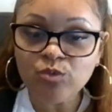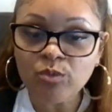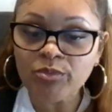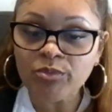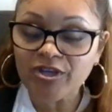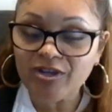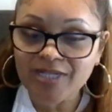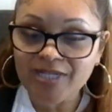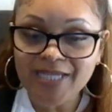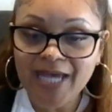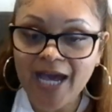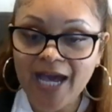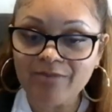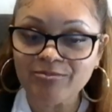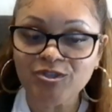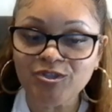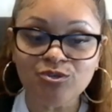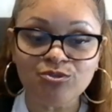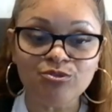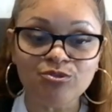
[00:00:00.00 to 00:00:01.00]
this will be
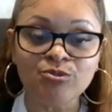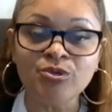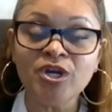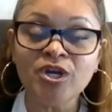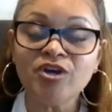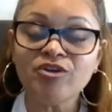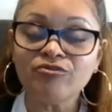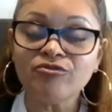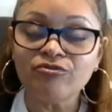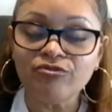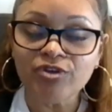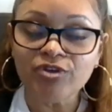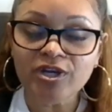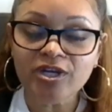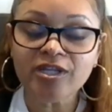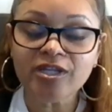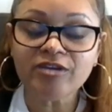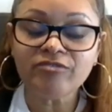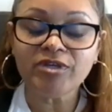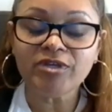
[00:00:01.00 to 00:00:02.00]
your time to
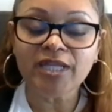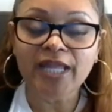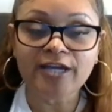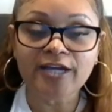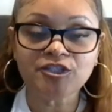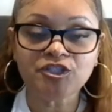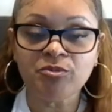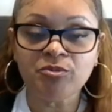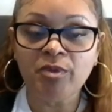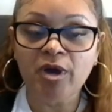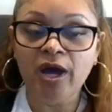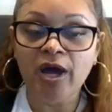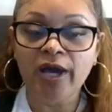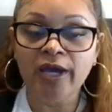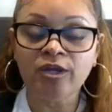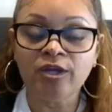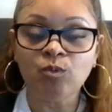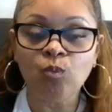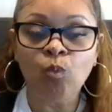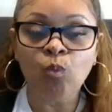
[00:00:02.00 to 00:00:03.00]
really relax
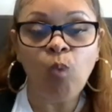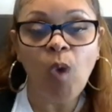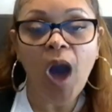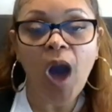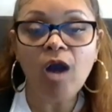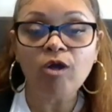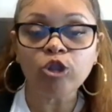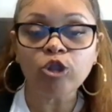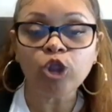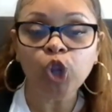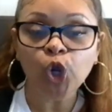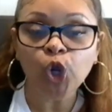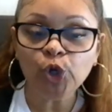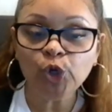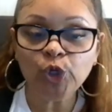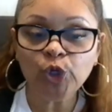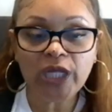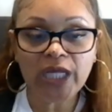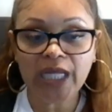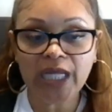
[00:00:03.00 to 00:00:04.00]
your mind
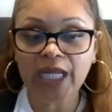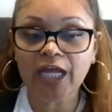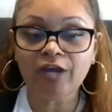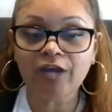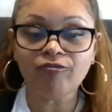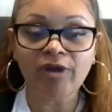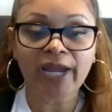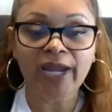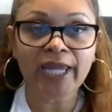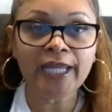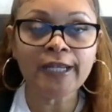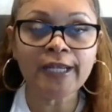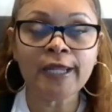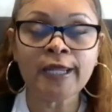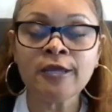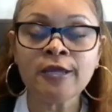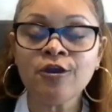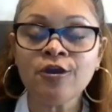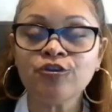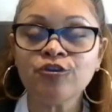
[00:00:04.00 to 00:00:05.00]
while learning,
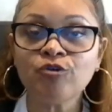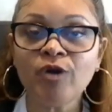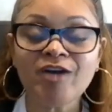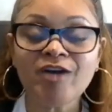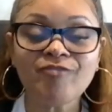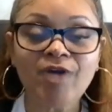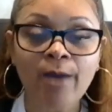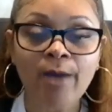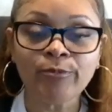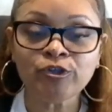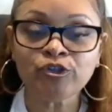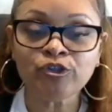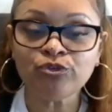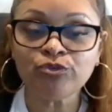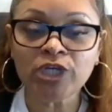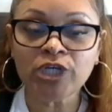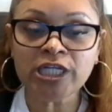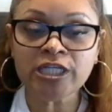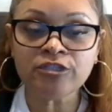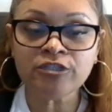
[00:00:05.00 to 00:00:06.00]
right? You'll have
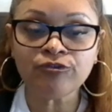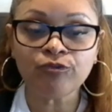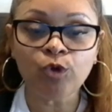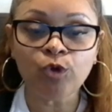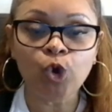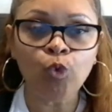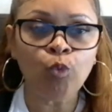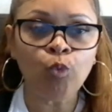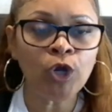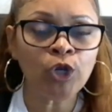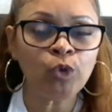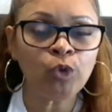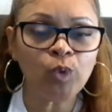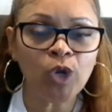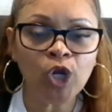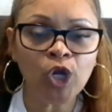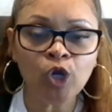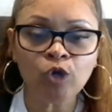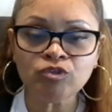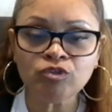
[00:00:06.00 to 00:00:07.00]
opportunities for
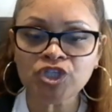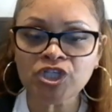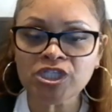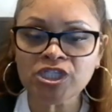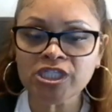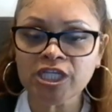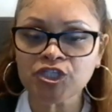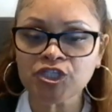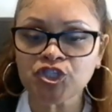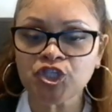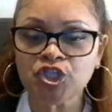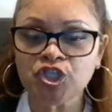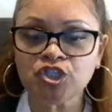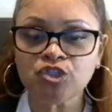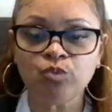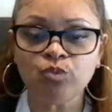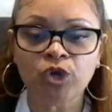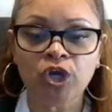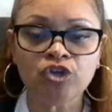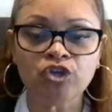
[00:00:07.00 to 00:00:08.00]
one-on-one coaching
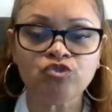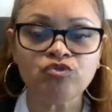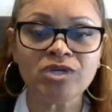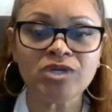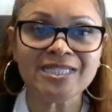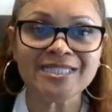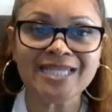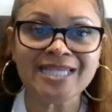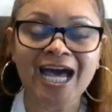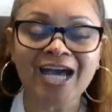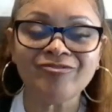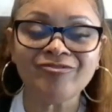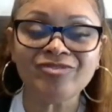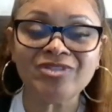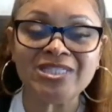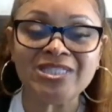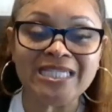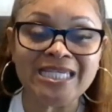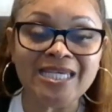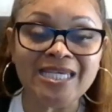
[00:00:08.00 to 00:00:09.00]
sessions where you can
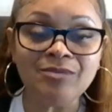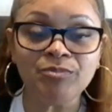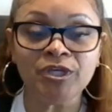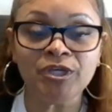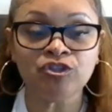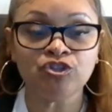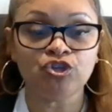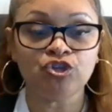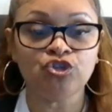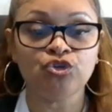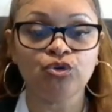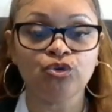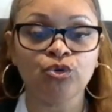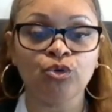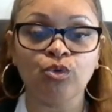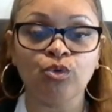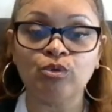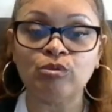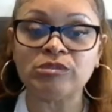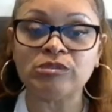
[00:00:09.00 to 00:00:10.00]
dive deep
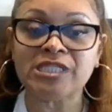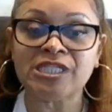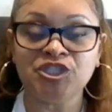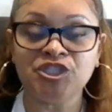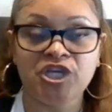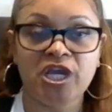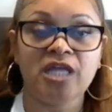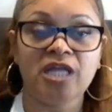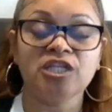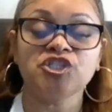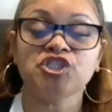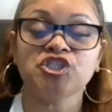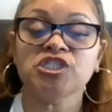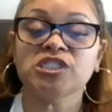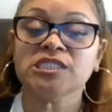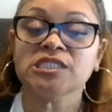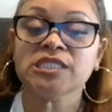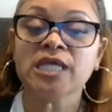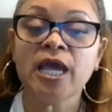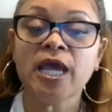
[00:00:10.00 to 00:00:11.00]
into your goals and
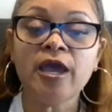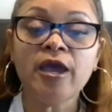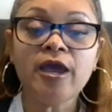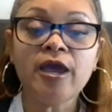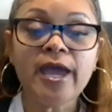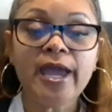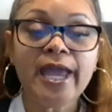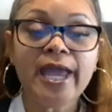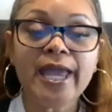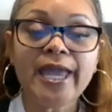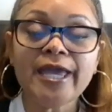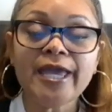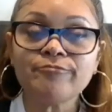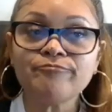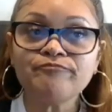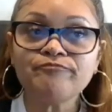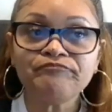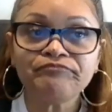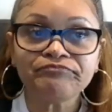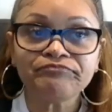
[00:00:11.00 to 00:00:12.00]
challenges.
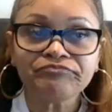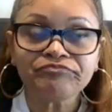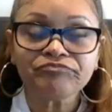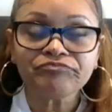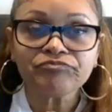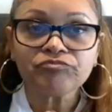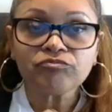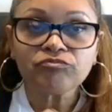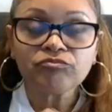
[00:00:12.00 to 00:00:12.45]
And